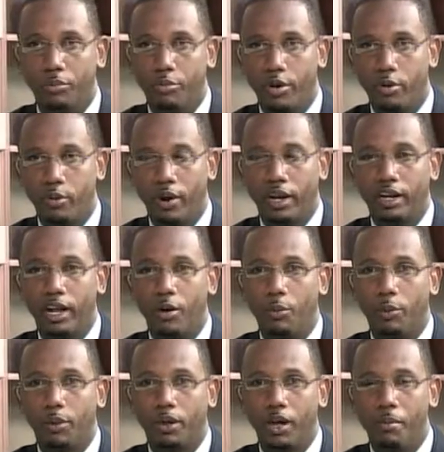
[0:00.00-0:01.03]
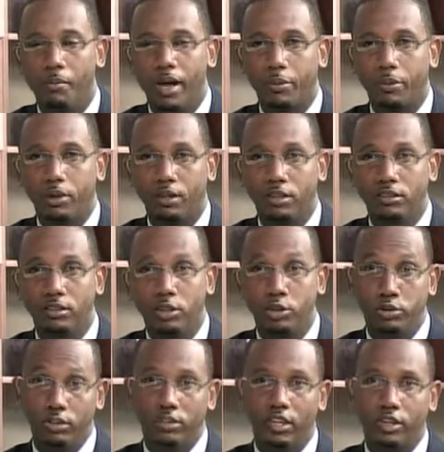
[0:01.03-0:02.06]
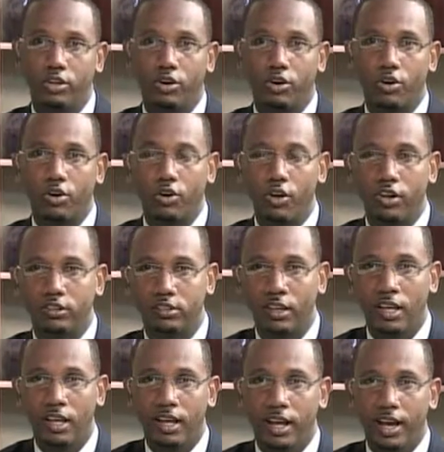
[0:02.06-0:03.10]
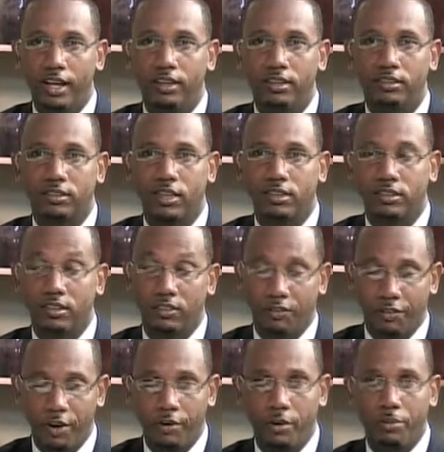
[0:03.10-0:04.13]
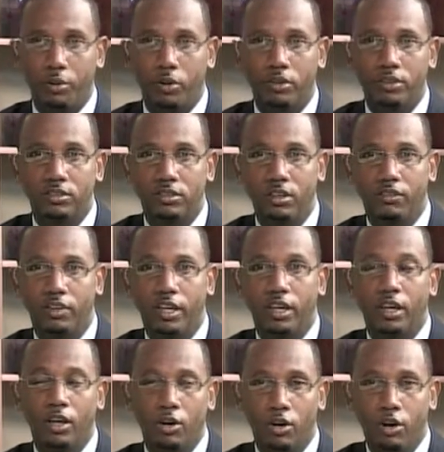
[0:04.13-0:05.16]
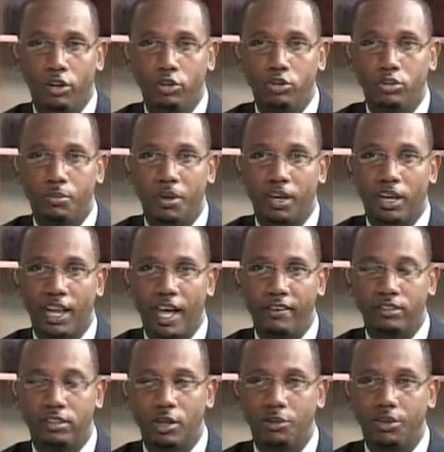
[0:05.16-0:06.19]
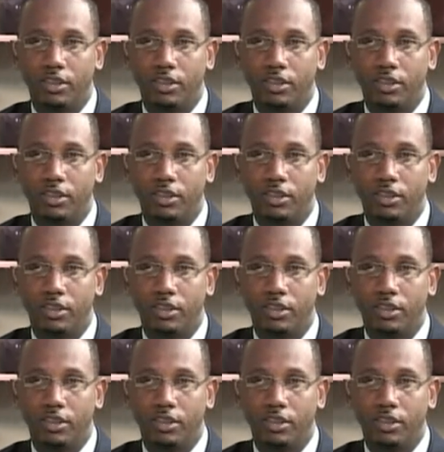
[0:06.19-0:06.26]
break right now. When we come back, we'll continue to take your calls and discuss this very important survey on Newsmaker Live. Stay with